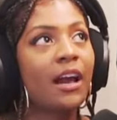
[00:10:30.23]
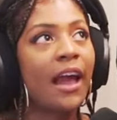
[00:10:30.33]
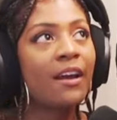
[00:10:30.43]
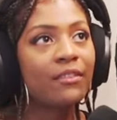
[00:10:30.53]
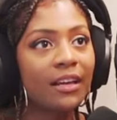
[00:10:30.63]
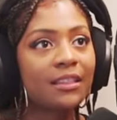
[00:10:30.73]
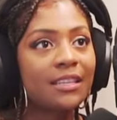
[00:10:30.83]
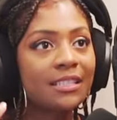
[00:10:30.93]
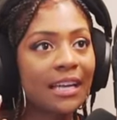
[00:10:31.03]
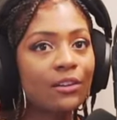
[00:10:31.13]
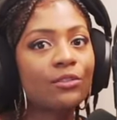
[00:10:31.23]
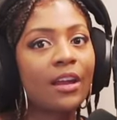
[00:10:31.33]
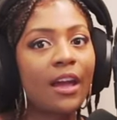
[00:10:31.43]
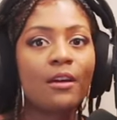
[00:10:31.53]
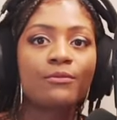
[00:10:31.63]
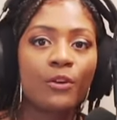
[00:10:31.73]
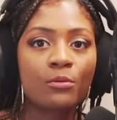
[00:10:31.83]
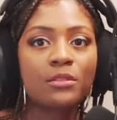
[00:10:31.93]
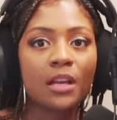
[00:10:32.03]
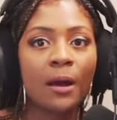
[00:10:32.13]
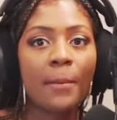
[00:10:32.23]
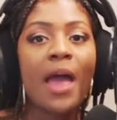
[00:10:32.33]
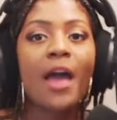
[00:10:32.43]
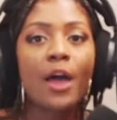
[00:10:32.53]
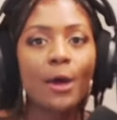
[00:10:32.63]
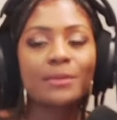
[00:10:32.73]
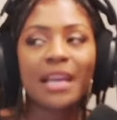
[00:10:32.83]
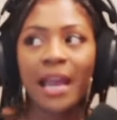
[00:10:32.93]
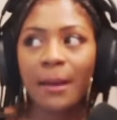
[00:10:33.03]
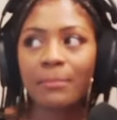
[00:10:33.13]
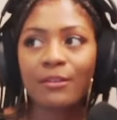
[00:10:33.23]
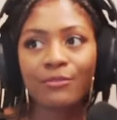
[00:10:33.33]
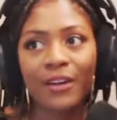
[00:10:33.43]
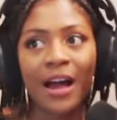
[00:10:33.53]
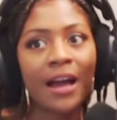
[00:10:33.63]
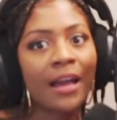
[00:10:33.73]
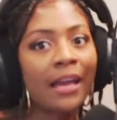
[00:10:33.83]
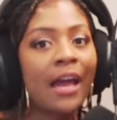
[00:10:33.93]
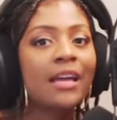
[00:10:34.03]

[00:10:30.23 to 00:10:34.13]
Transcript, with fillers: having the sound on the headphones up helps amplify